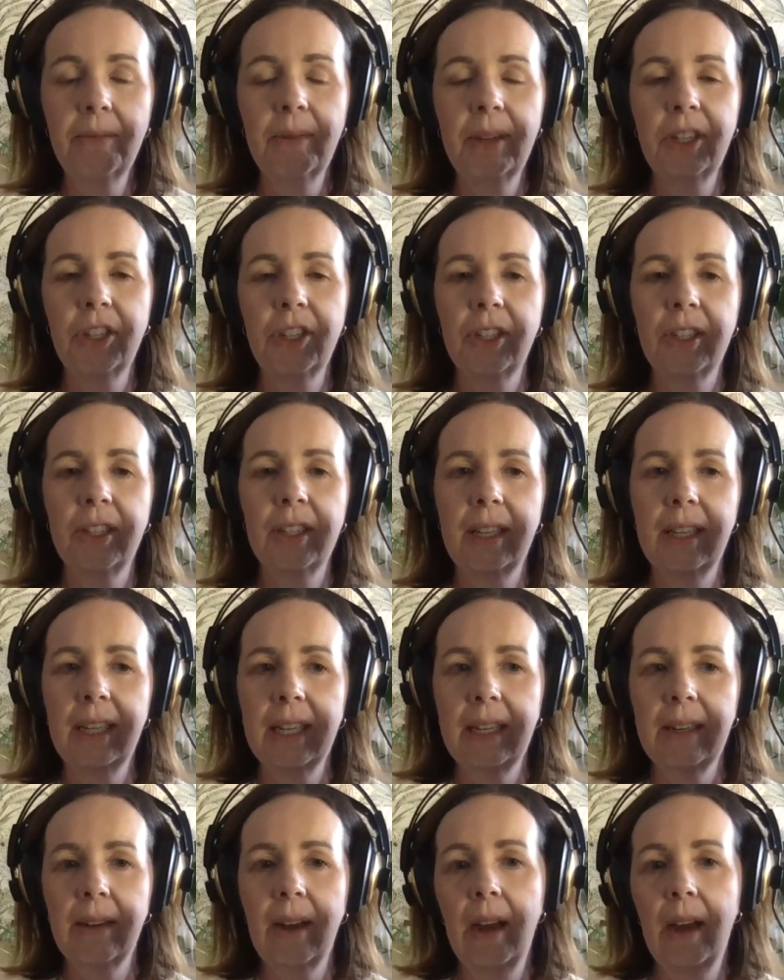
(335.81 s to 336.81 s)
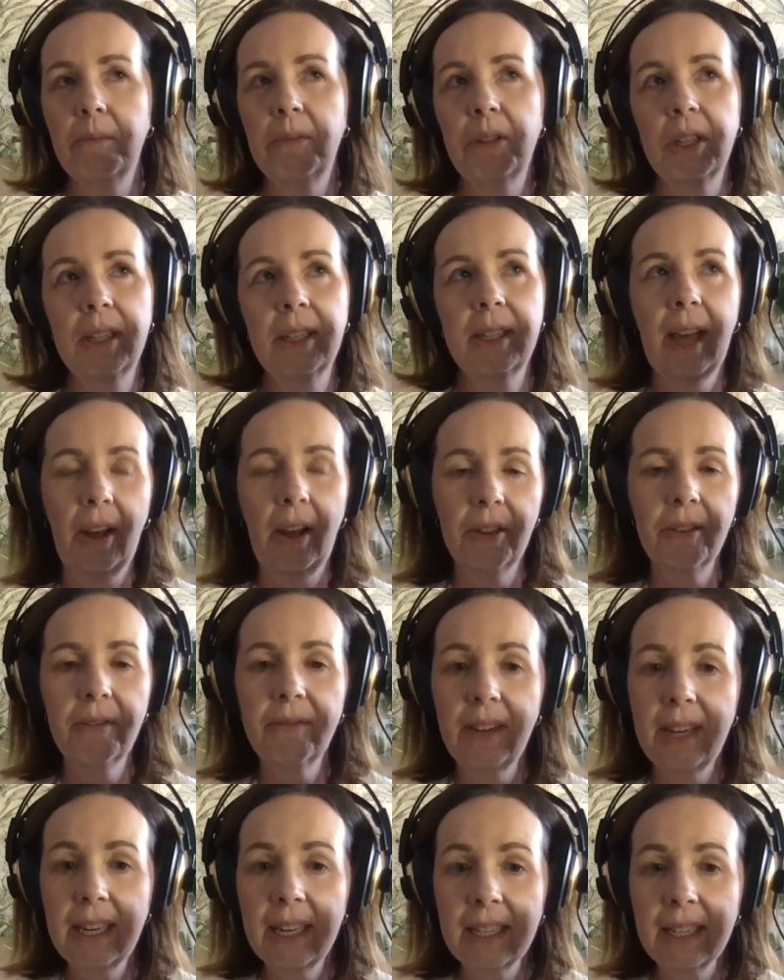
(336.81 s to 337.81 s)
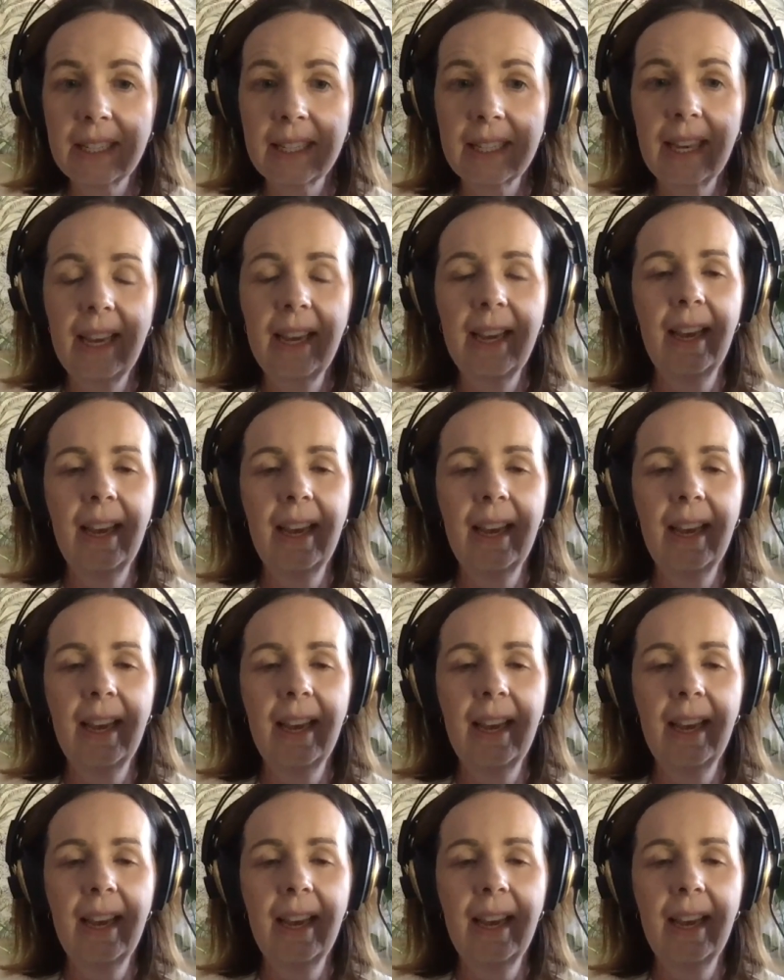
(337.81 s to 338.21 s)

which is in just south of Phoenix.